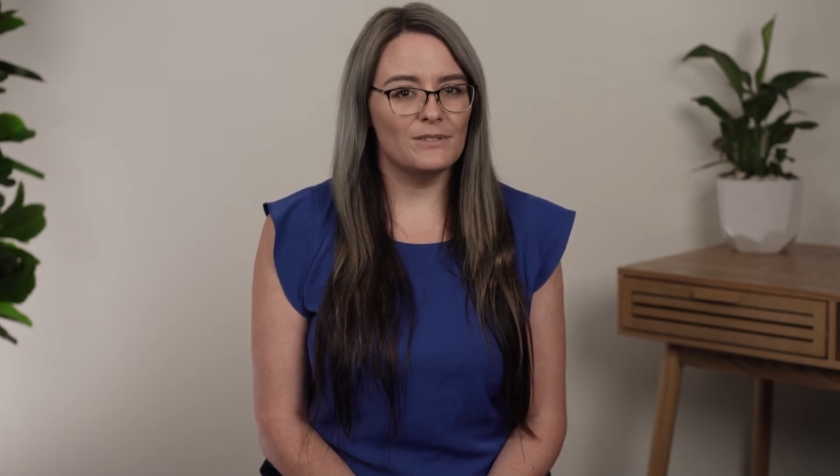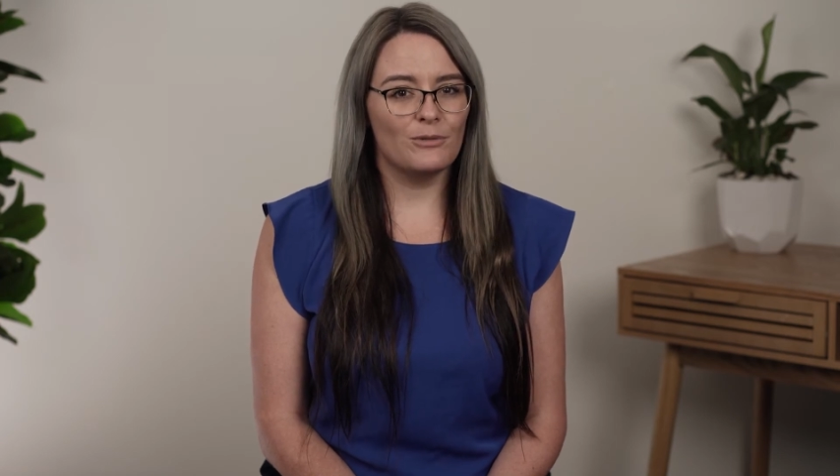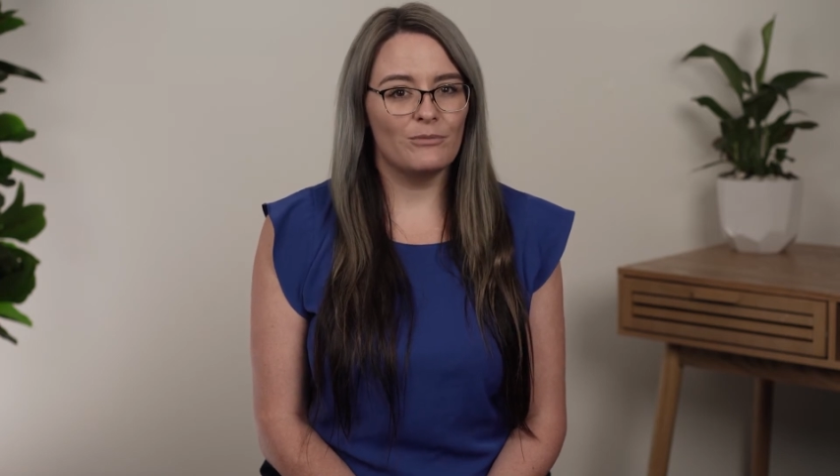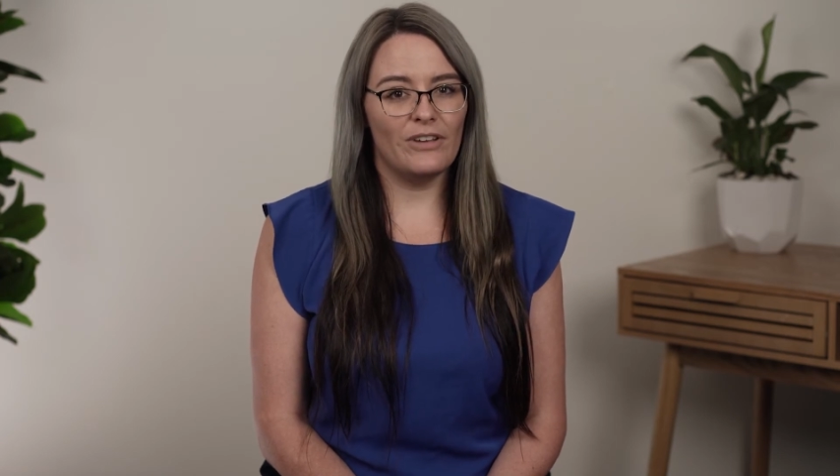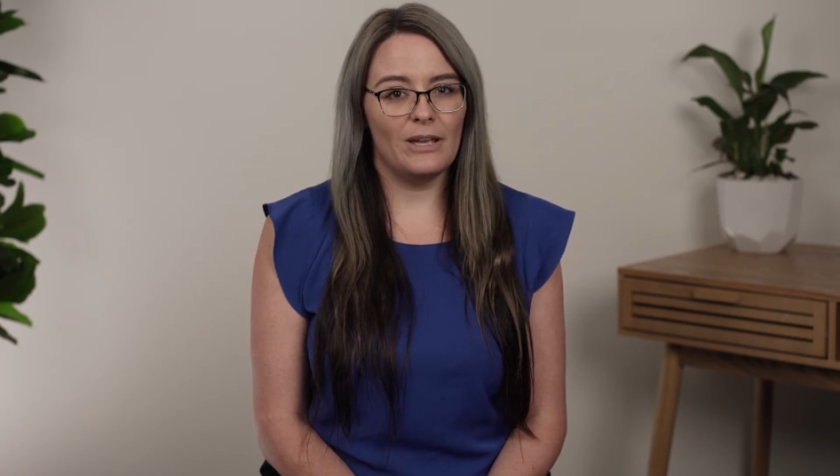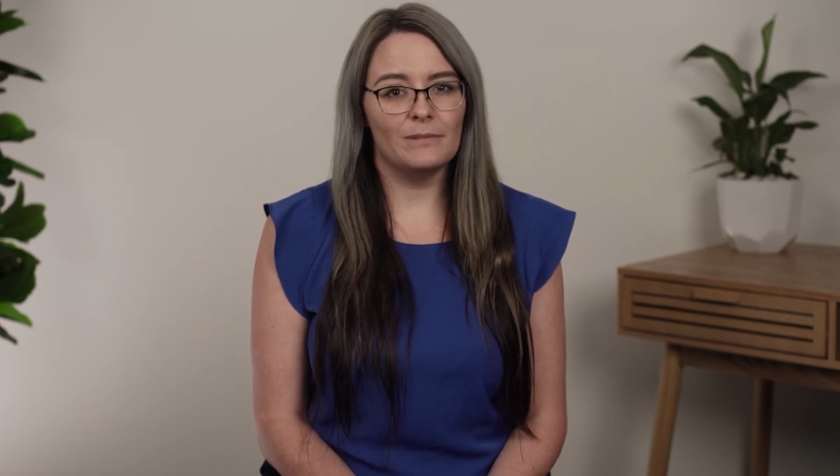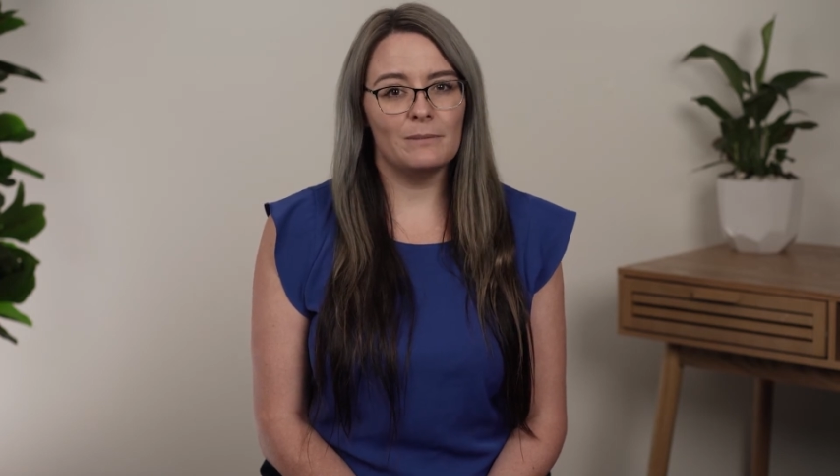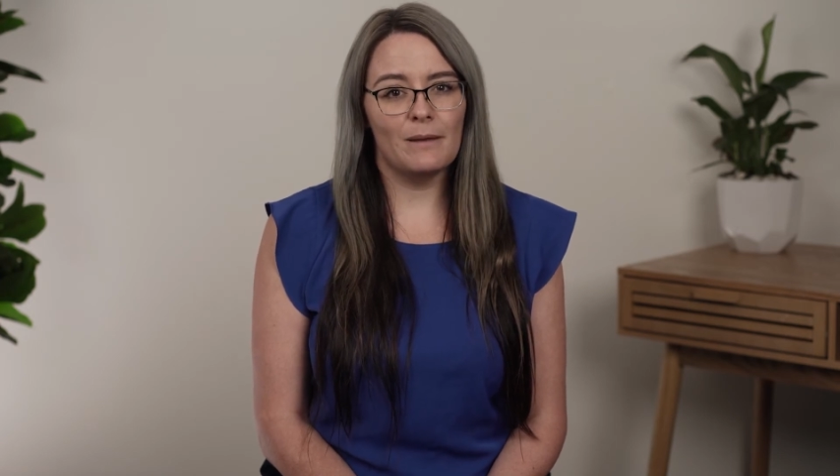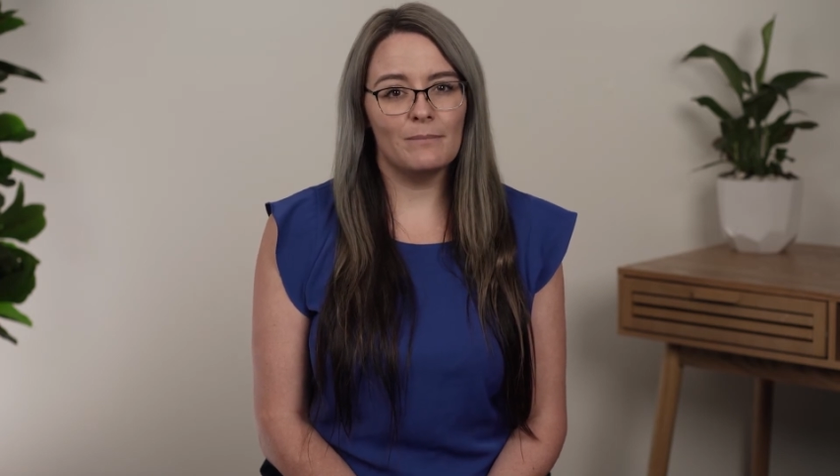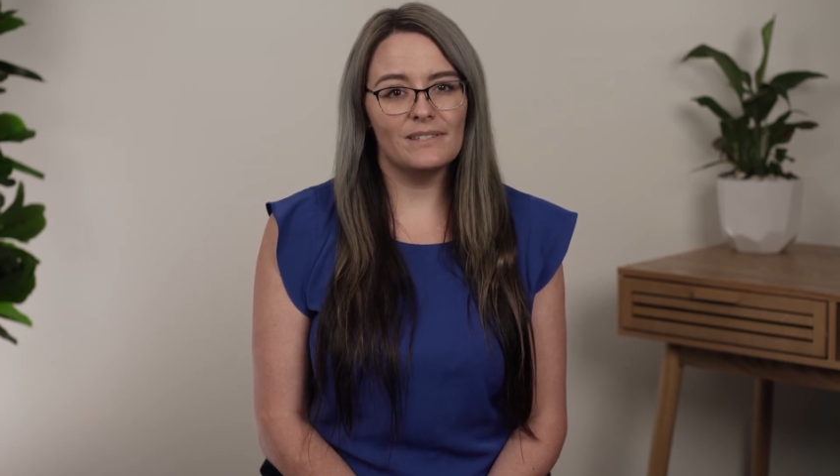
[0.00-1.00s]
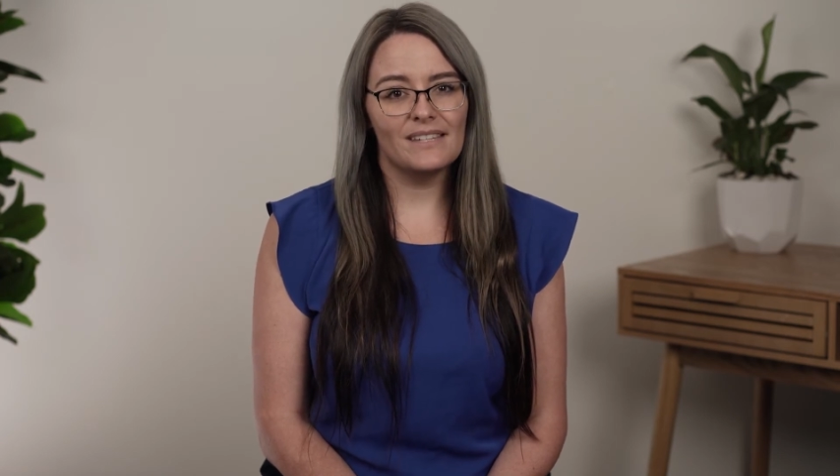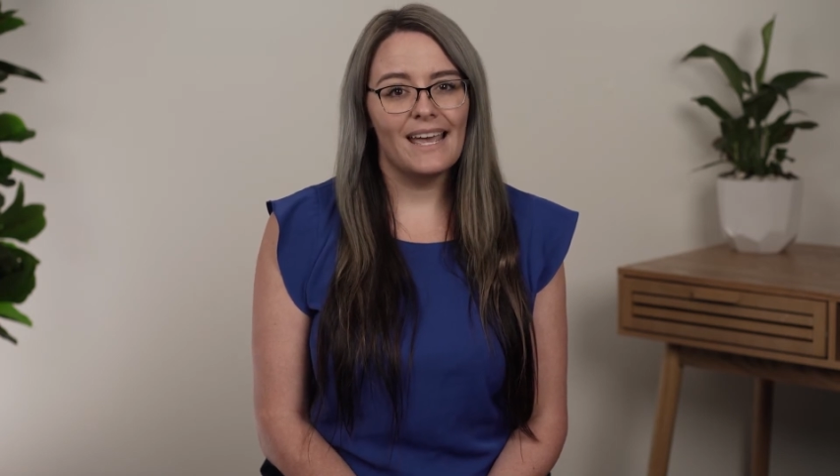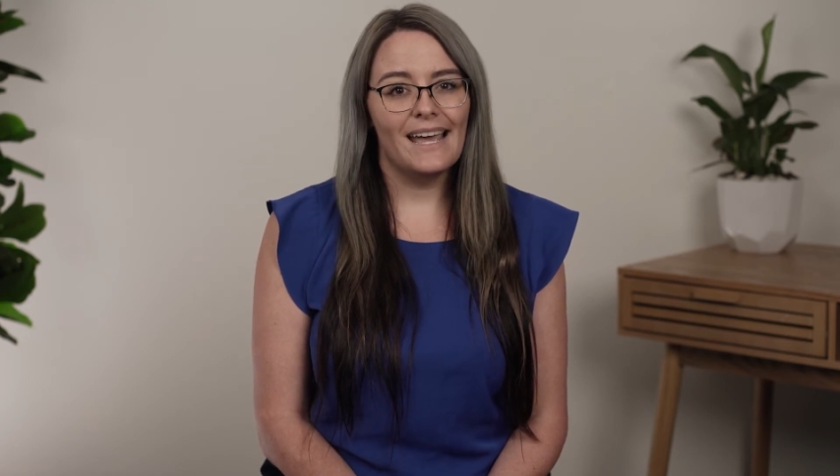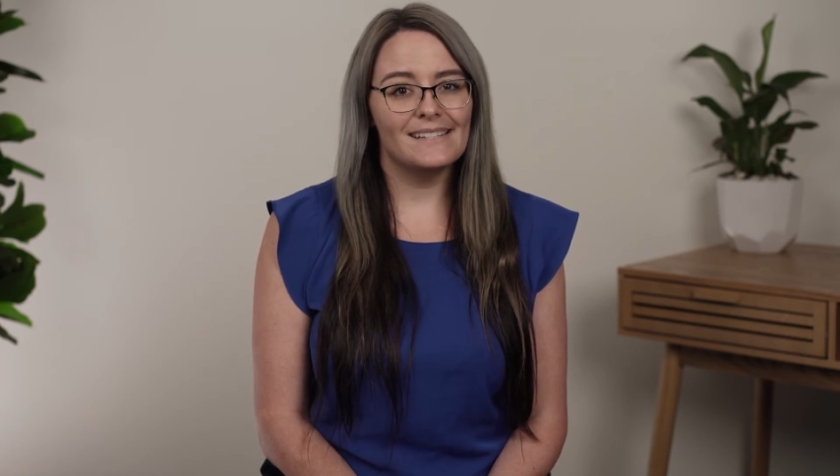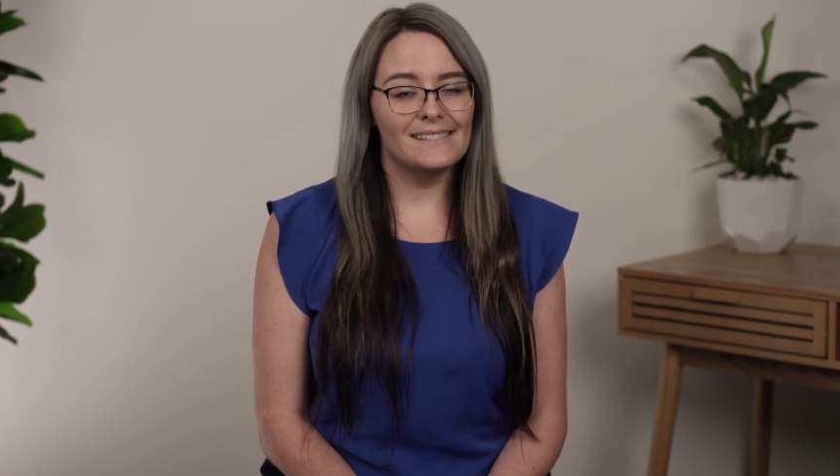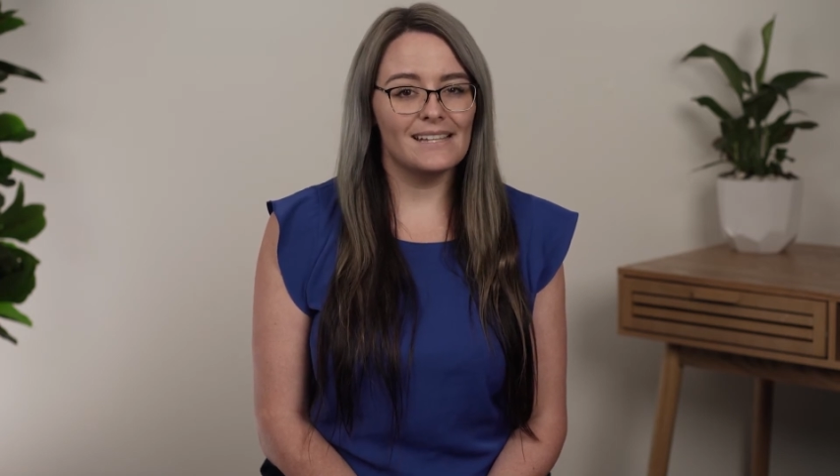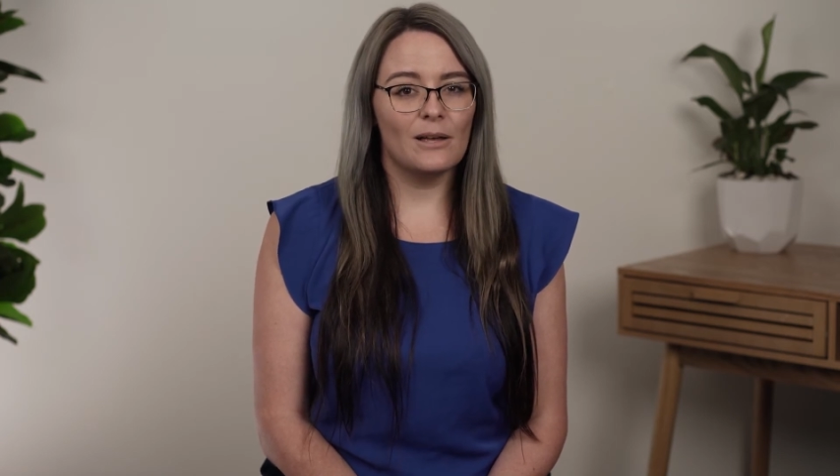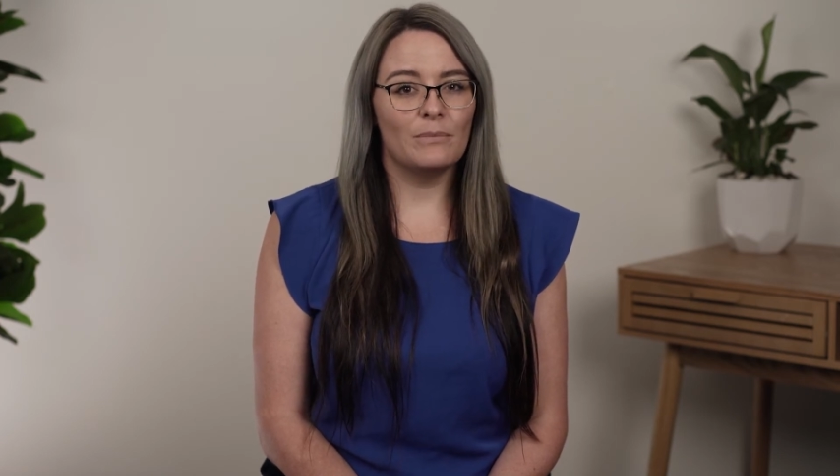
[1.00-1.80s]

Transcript: from family members, and some